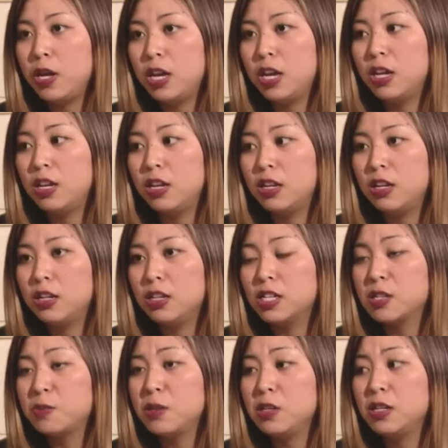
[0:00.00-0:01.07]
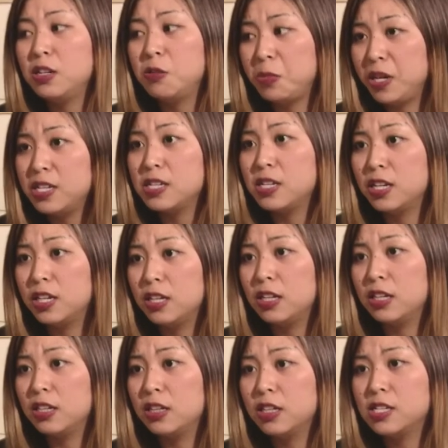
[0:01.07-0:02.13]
and it's been amazing.